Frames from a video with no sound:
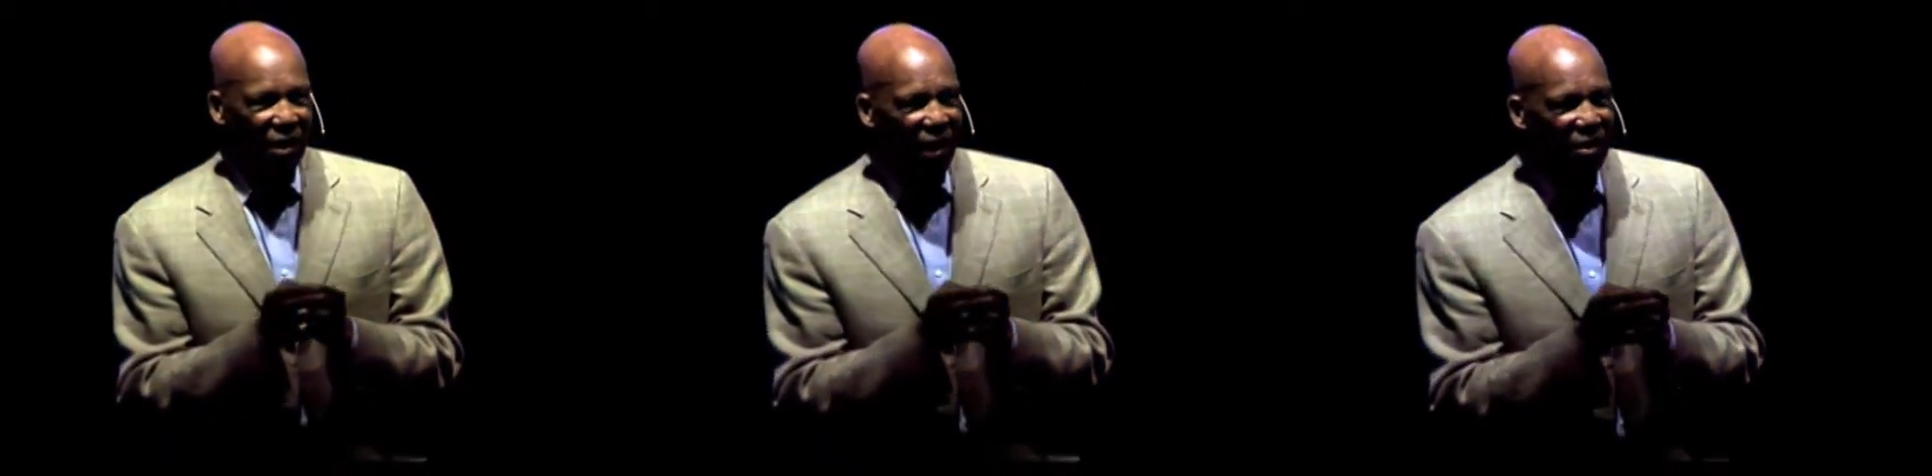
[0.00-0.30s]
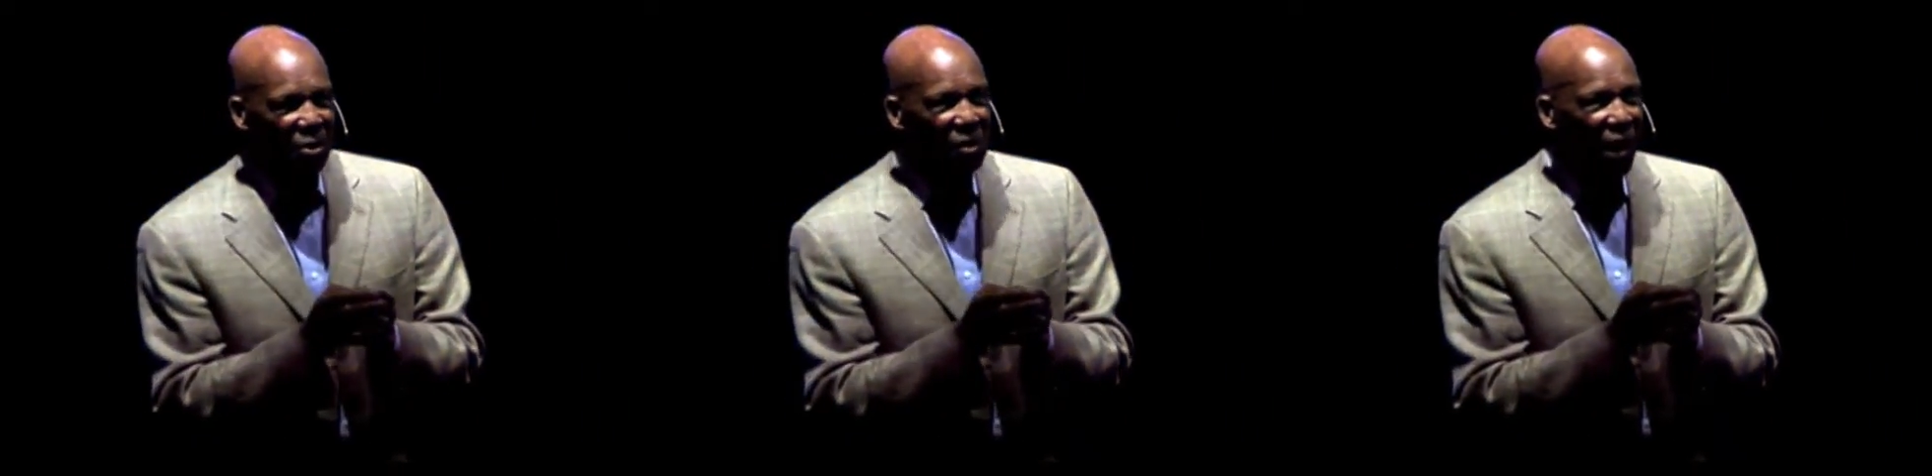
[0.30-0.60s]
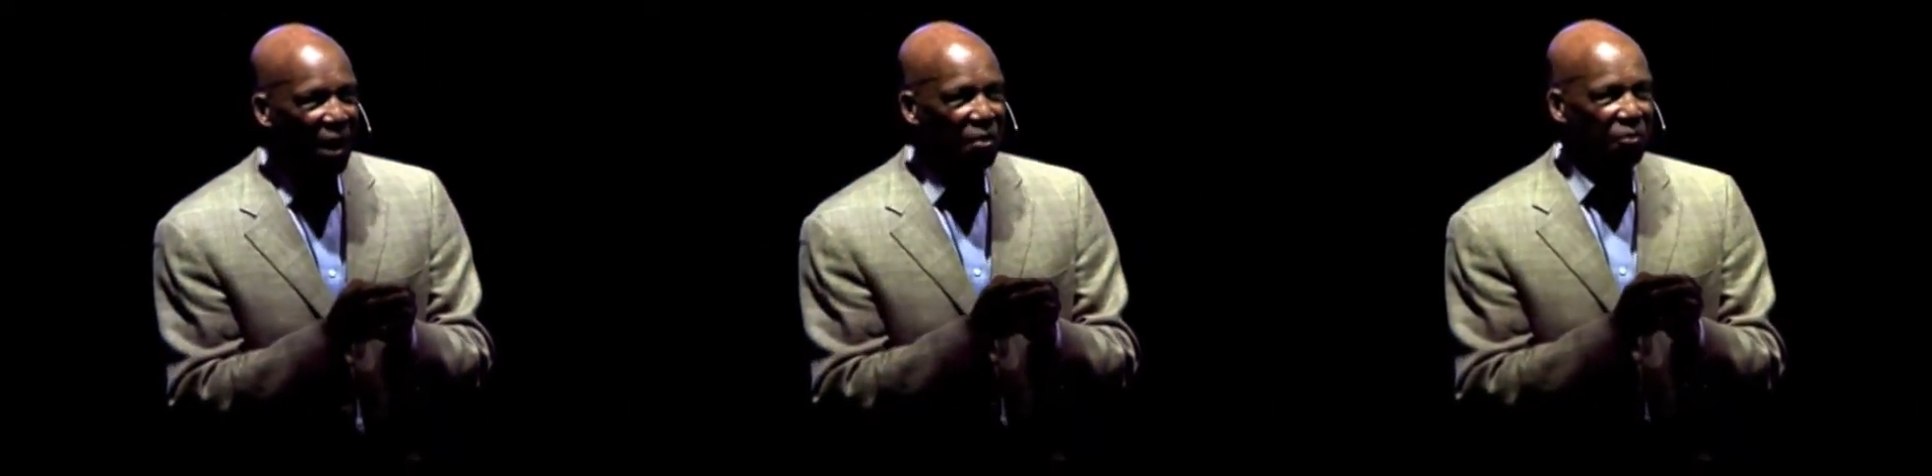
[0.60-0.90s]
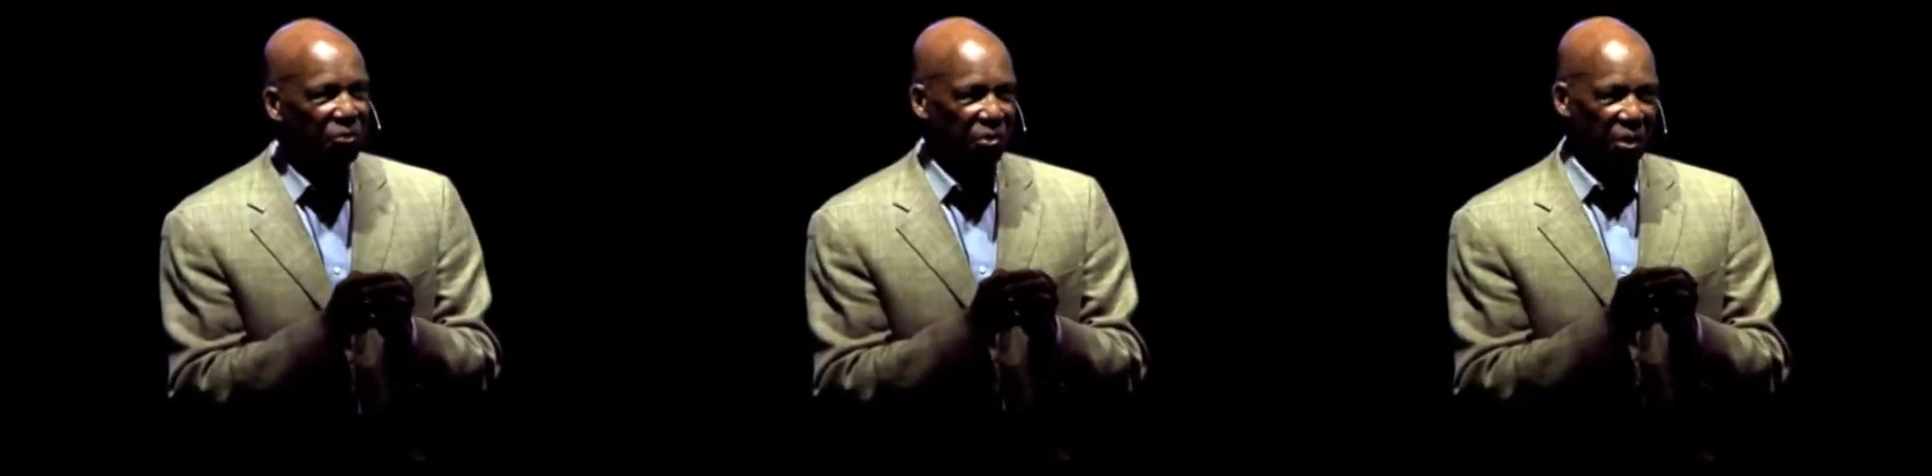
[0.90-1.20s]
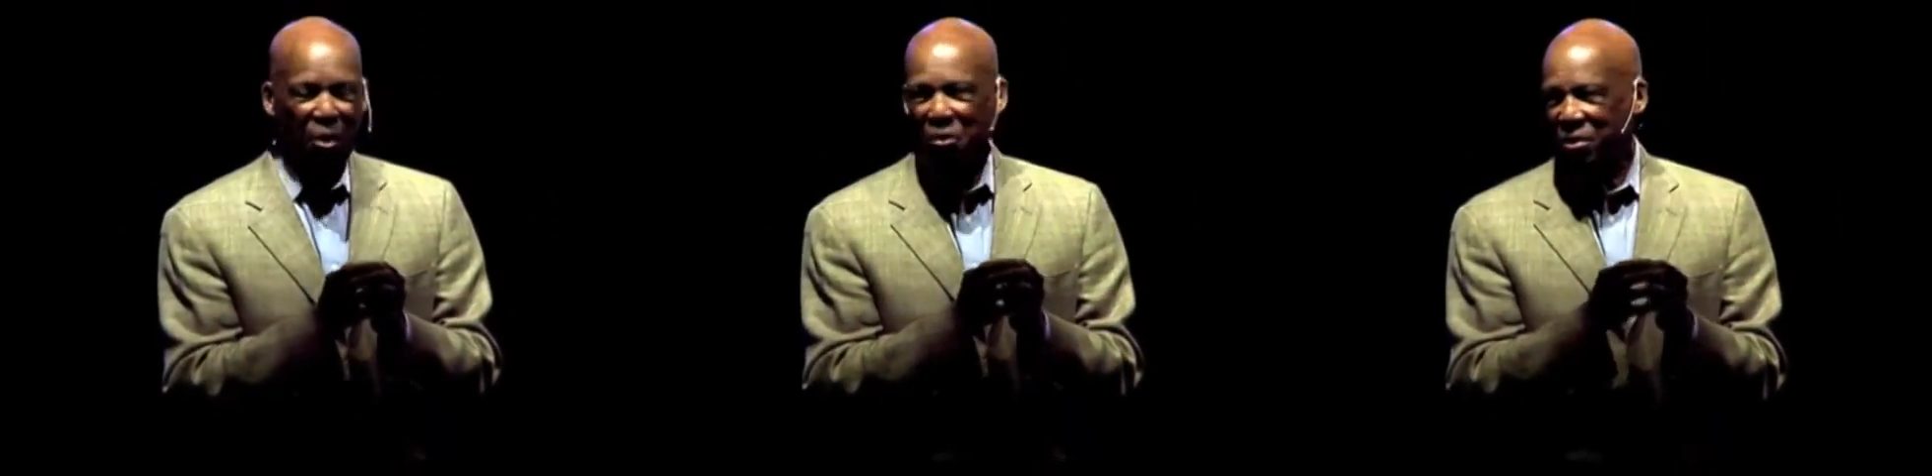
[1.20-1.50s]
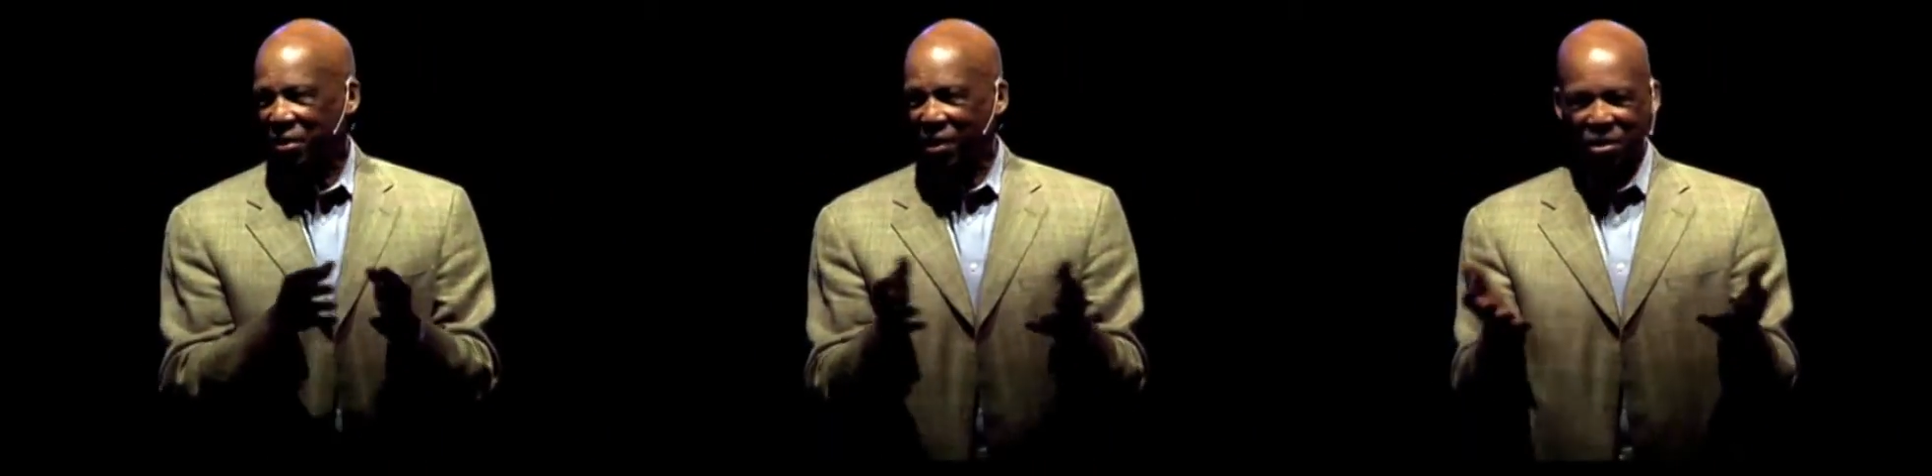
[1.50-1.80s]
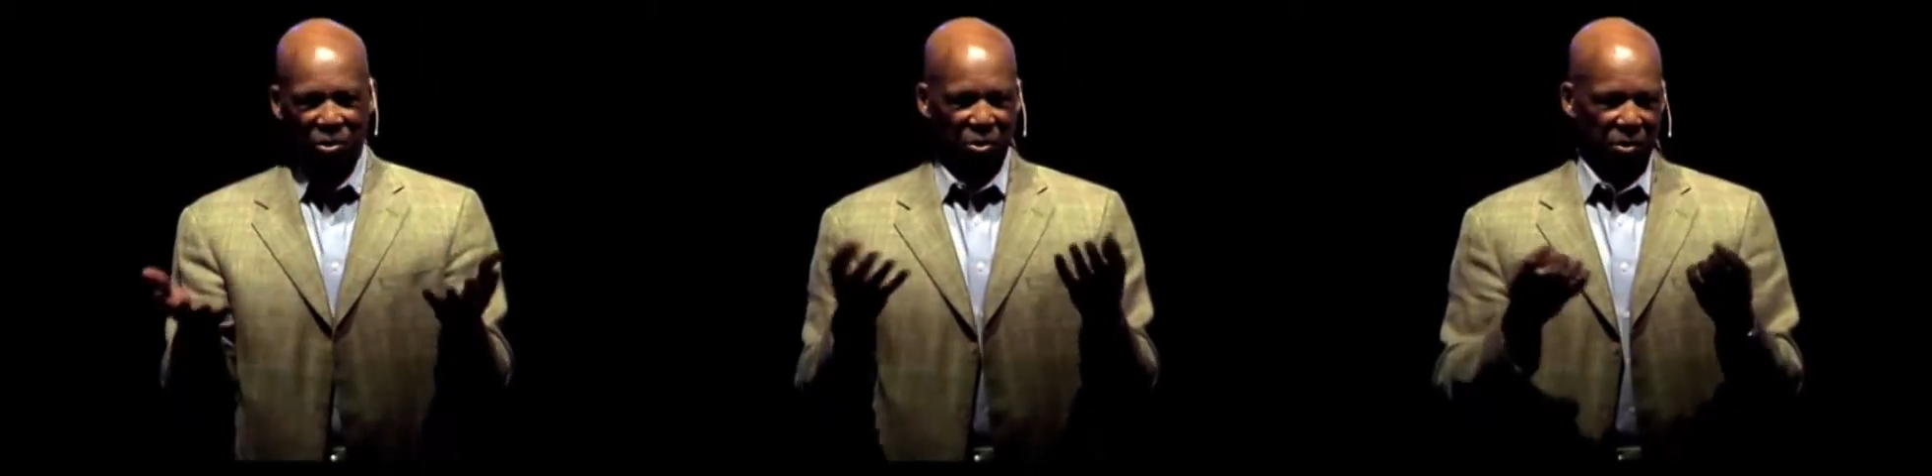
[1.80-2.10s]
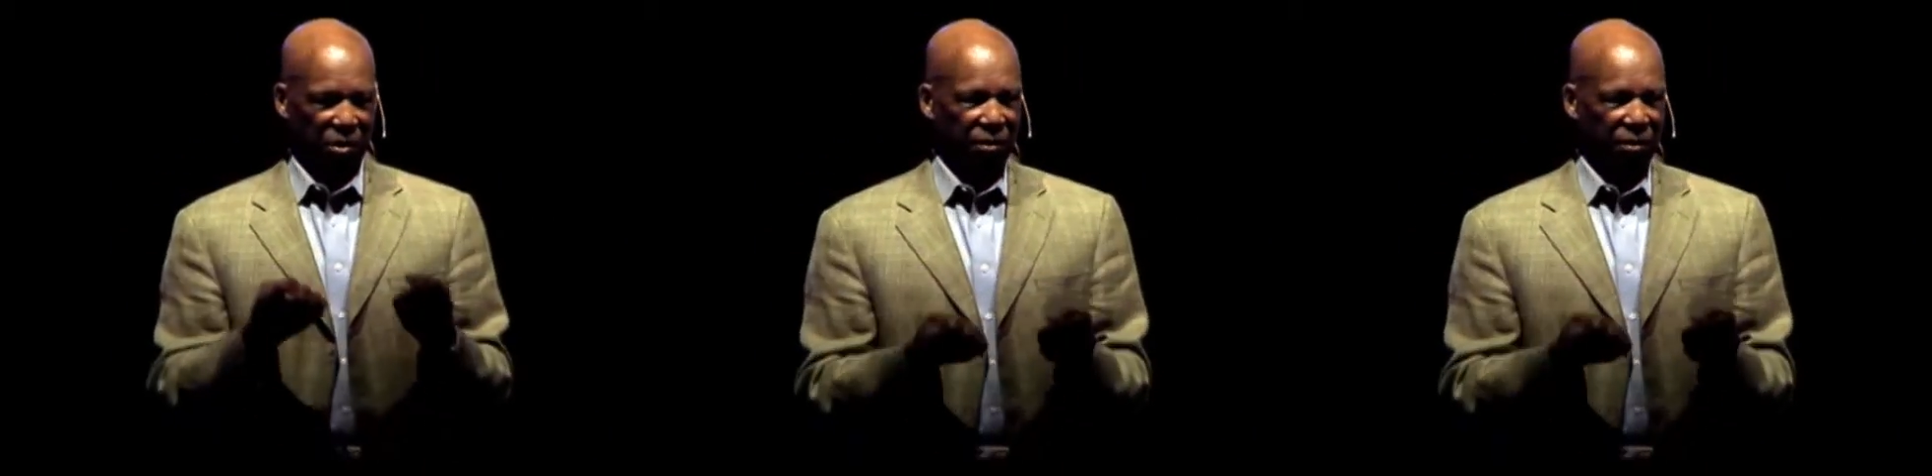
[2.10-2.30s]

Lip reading: and their lives are endangered.